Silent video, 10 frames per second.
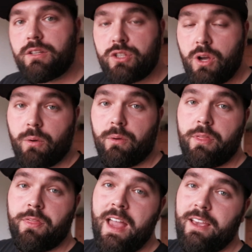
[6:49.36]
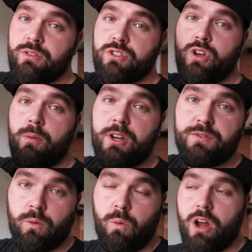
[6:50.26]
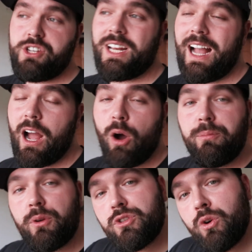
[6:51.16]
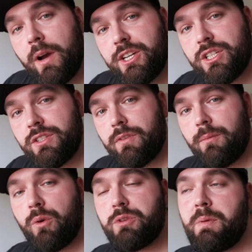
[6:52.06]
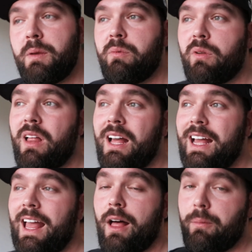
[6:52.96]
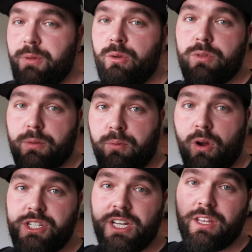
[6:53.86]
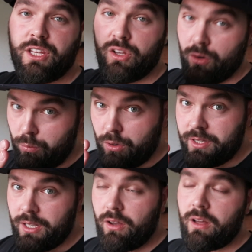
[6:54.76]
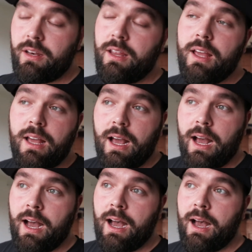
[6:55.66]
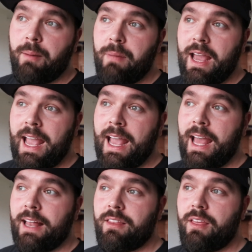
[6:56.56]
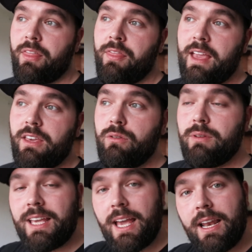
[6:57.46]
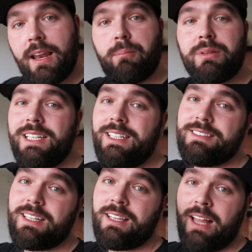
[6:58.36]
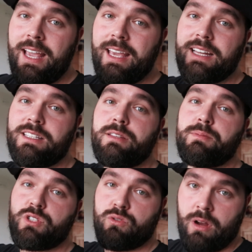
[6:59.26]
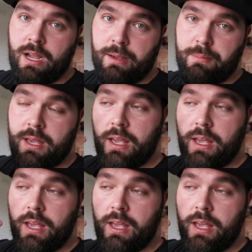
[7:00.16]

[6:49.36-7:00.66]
So thank you so much for watching. I hope those questions from those people helped you with the project that you're working on. And thank you again. Please like and subscribe.